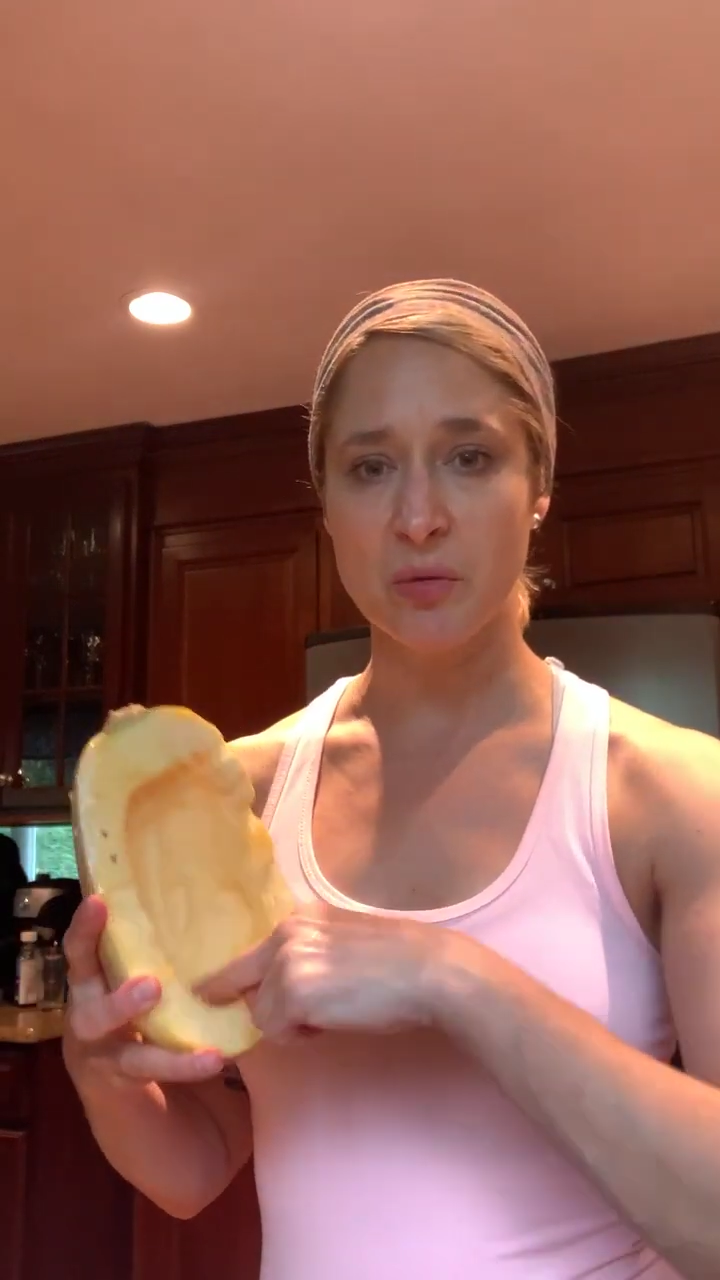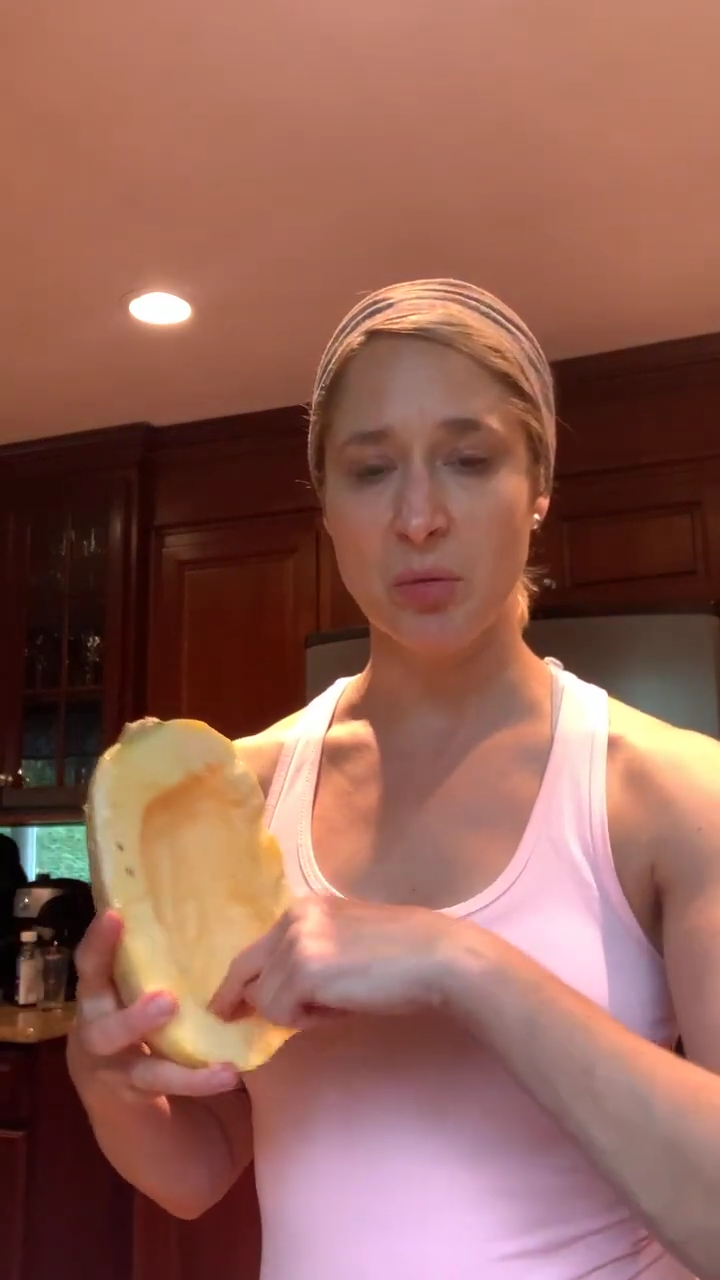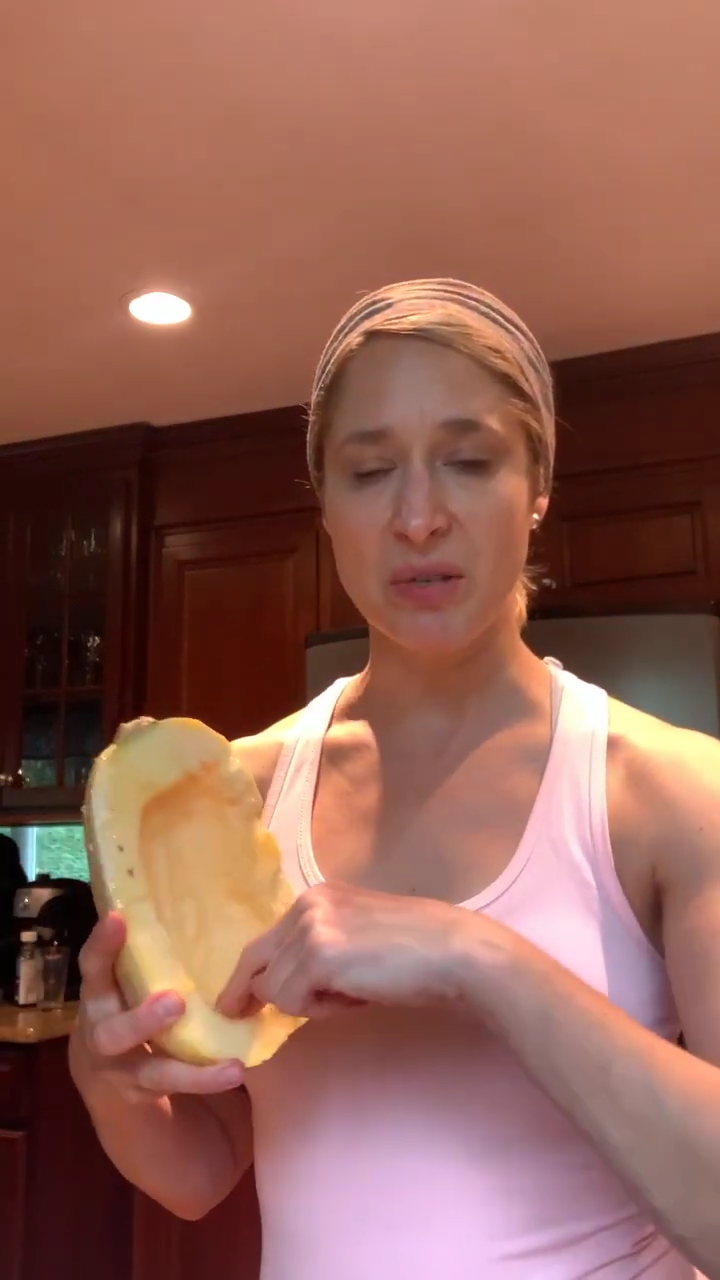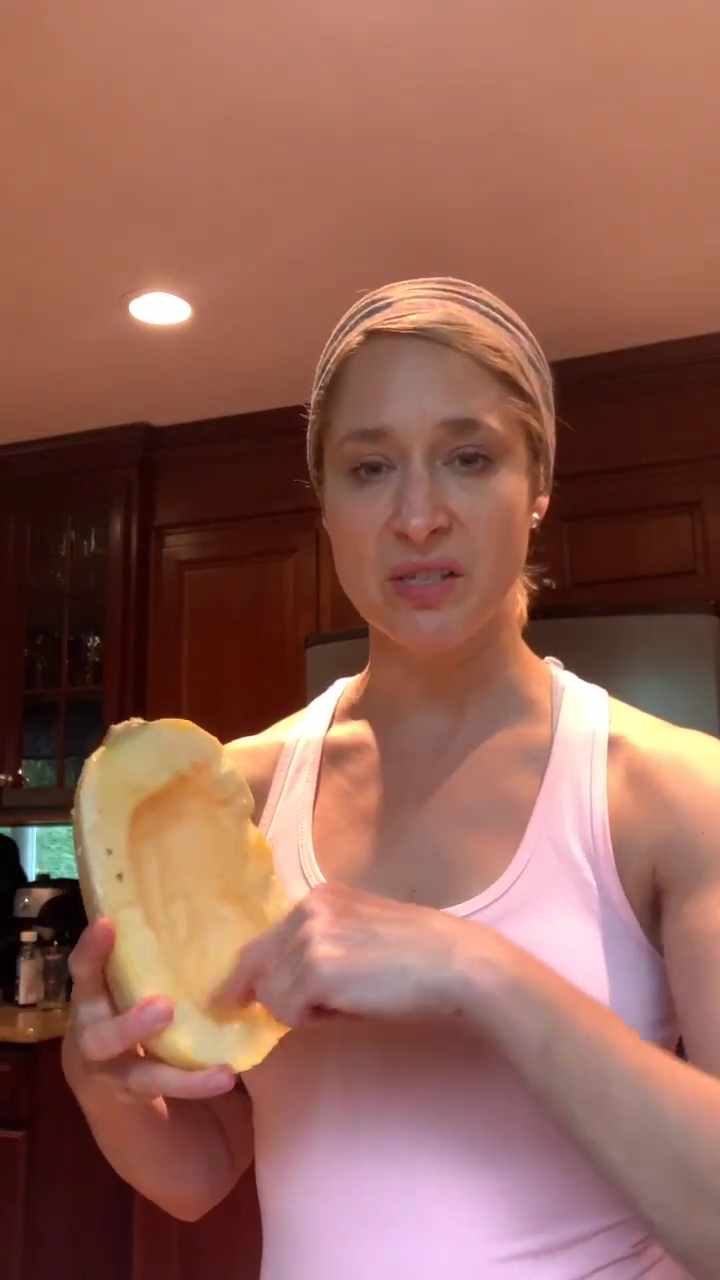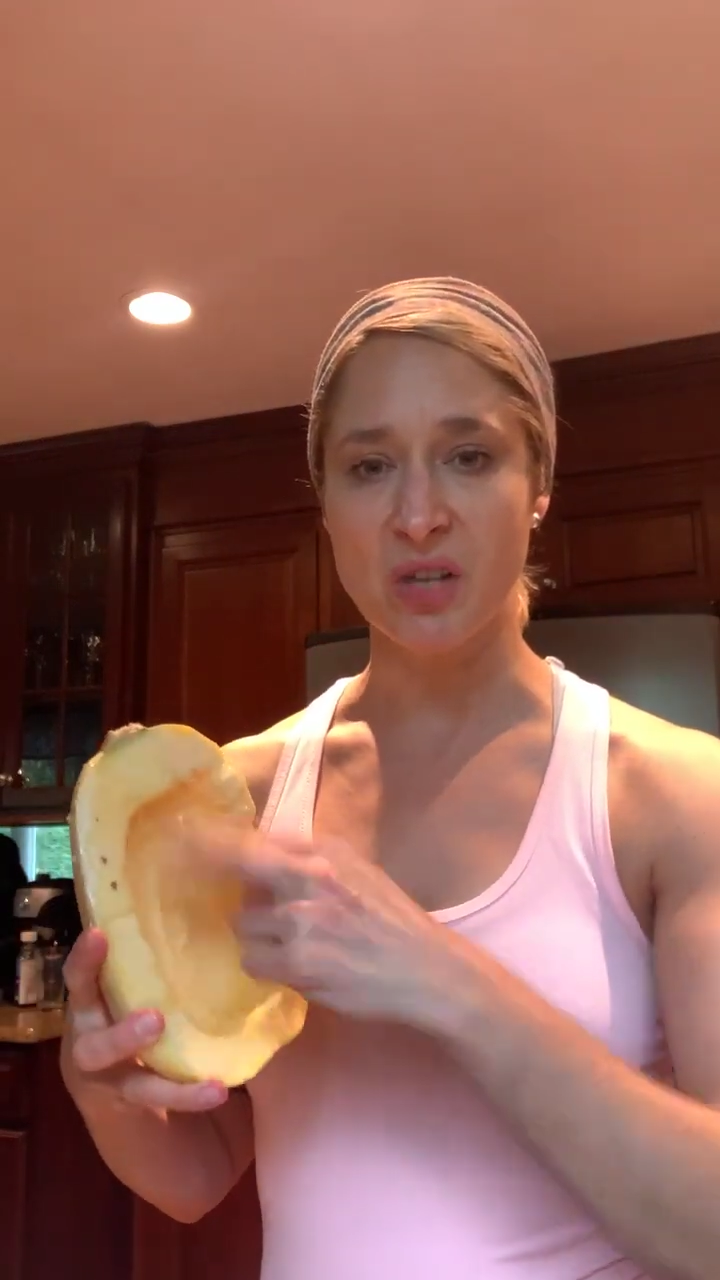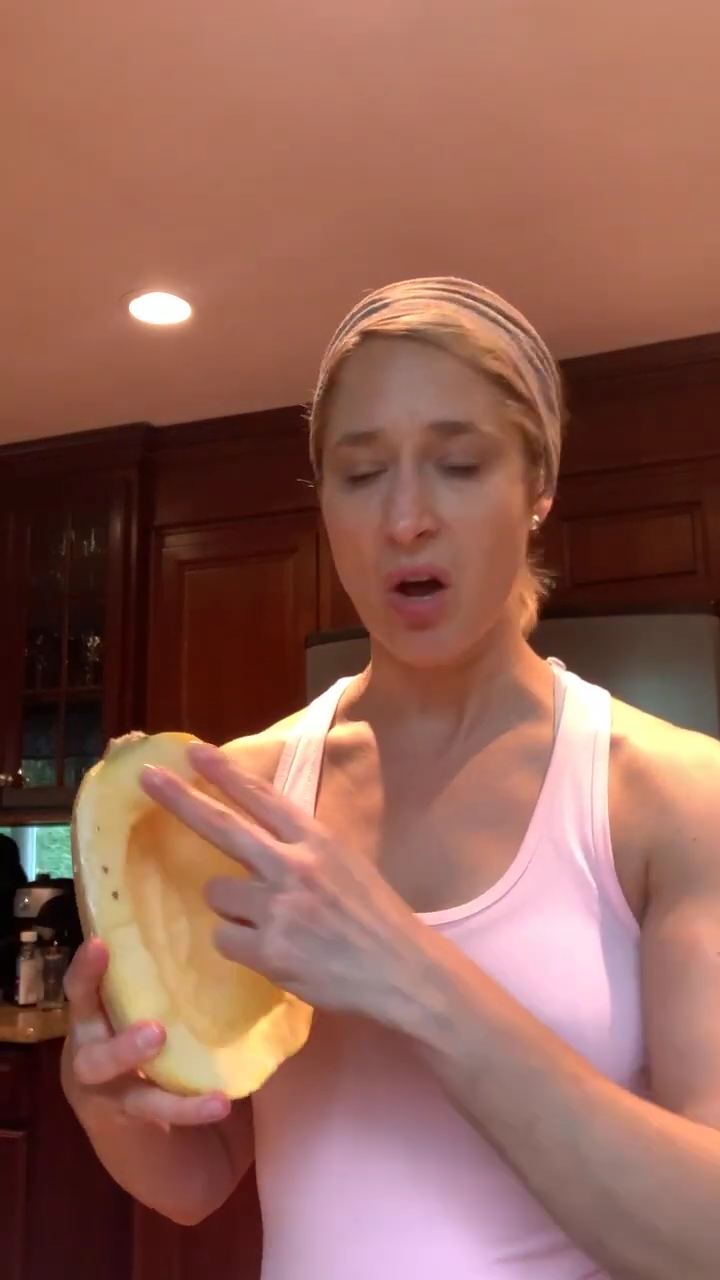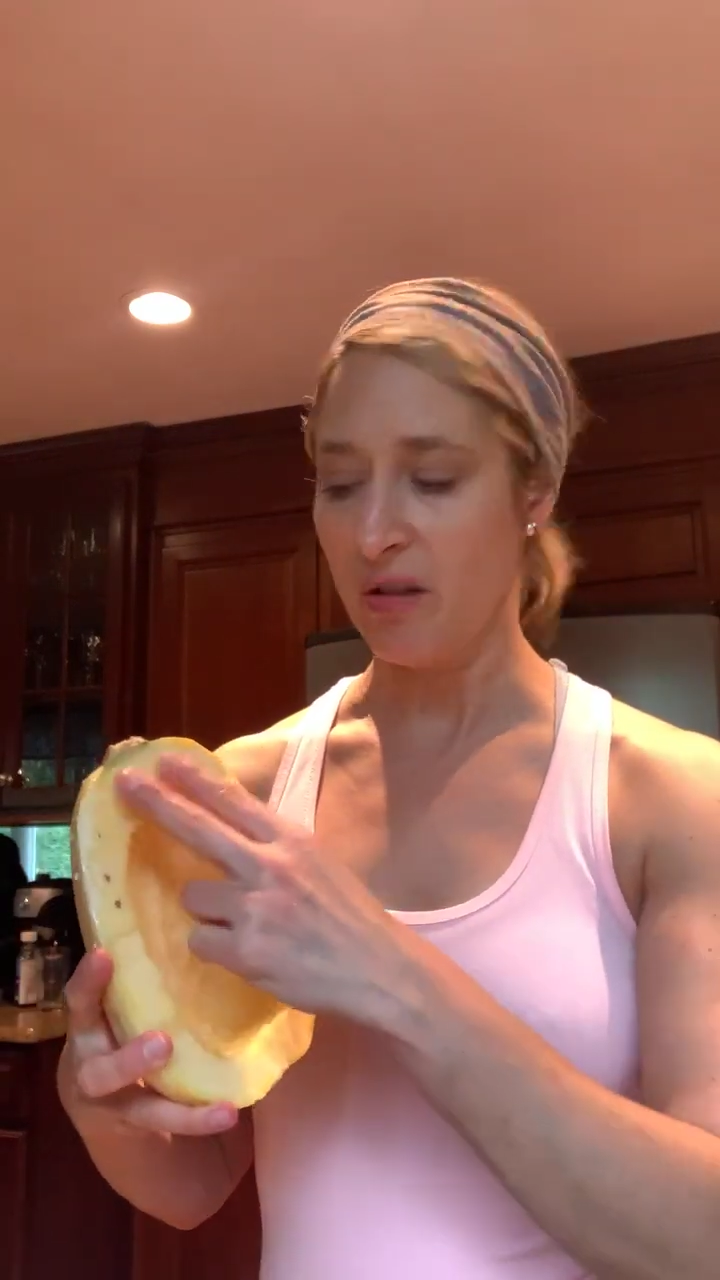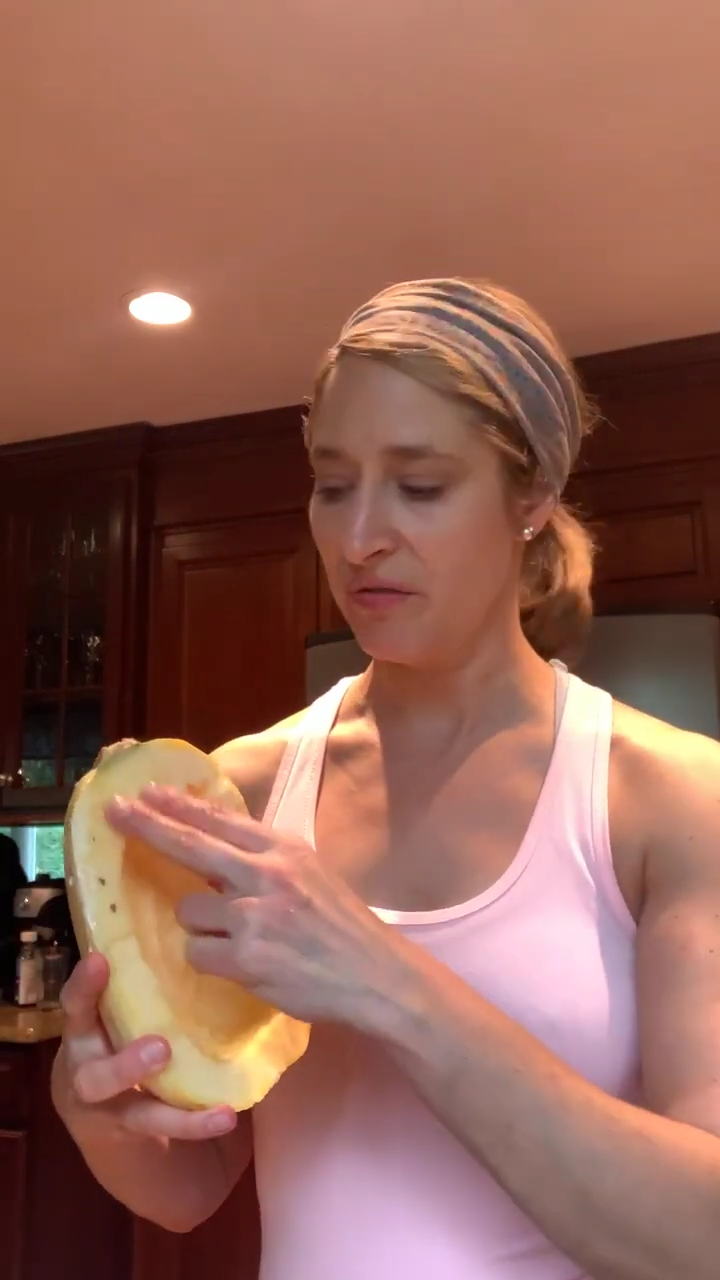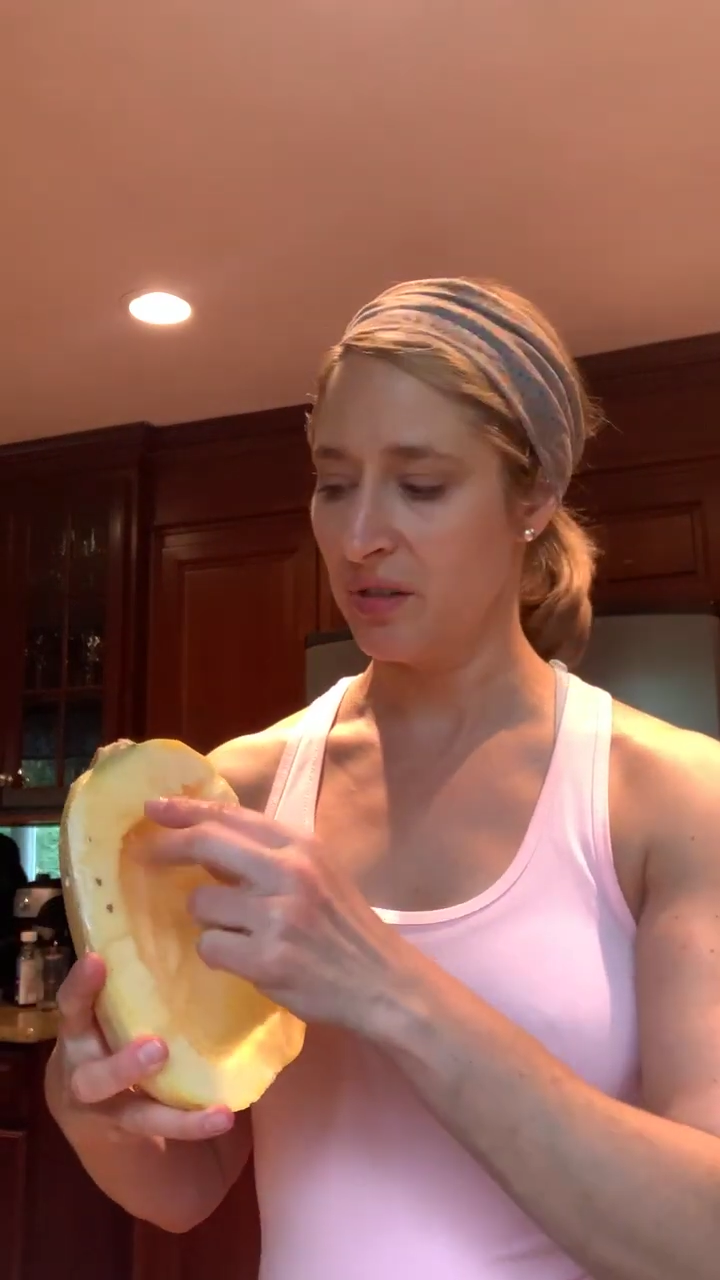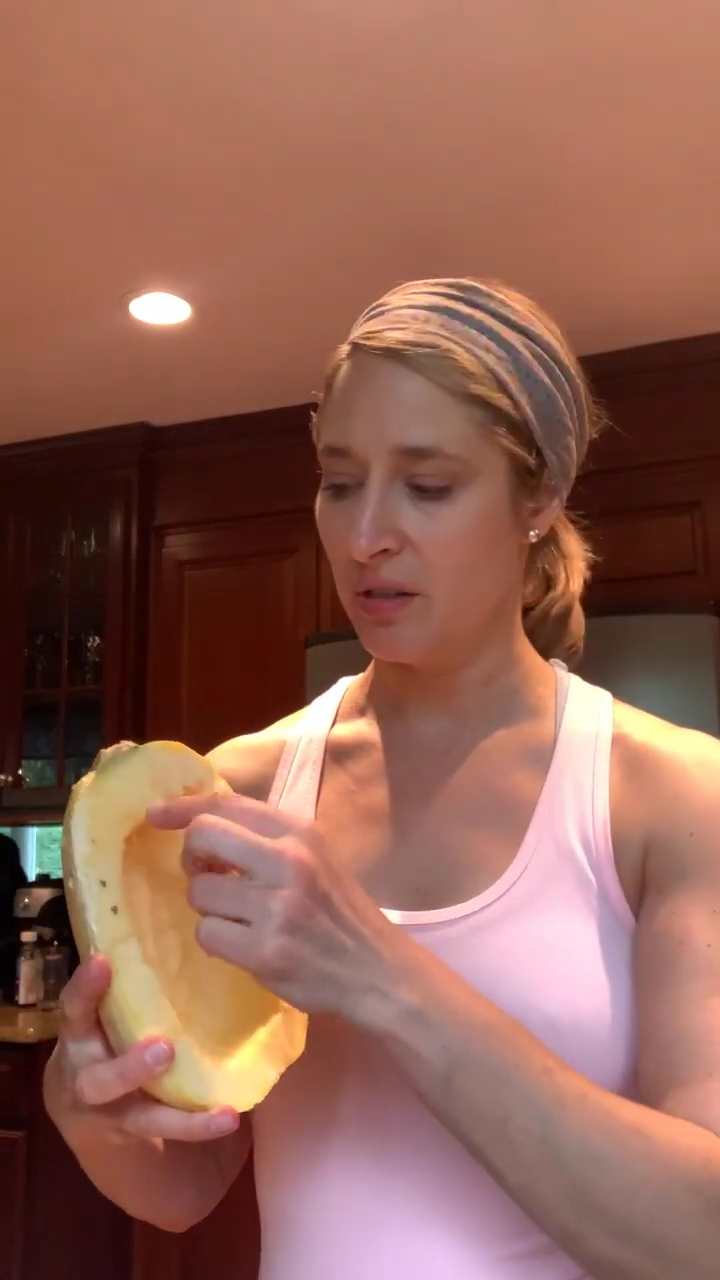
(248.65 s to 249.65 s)
be
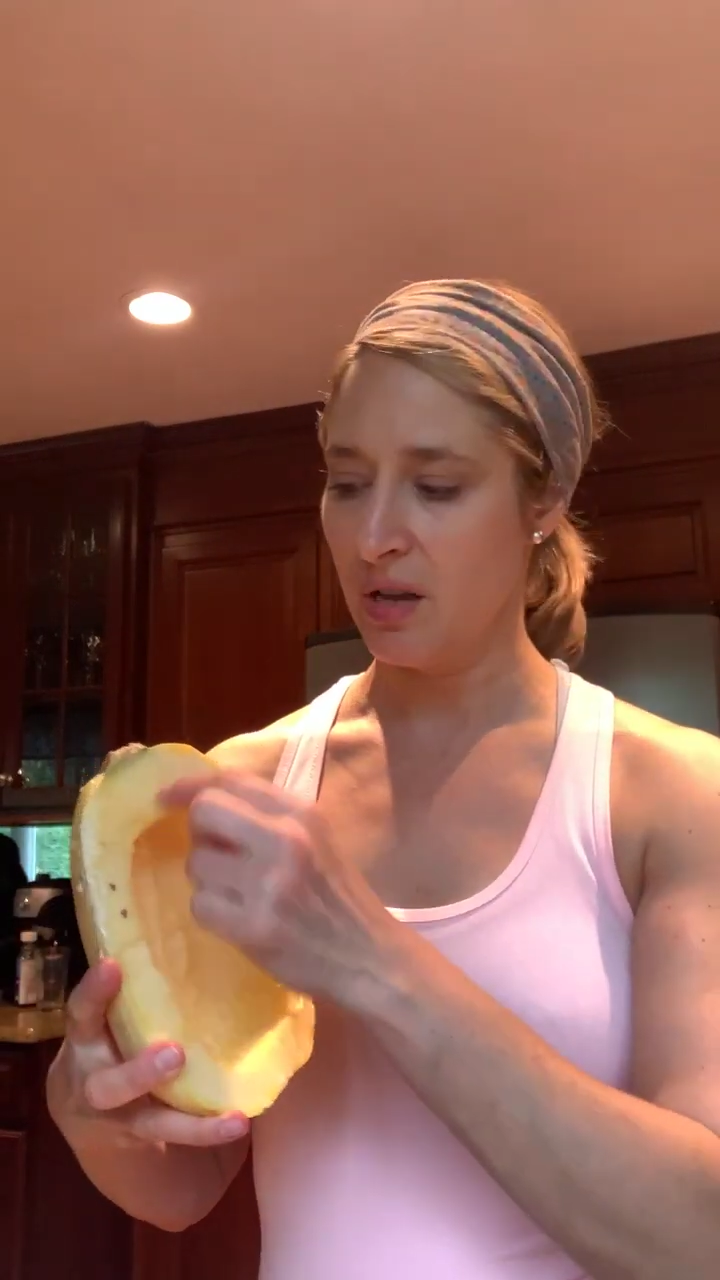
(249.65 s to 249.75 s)
soft,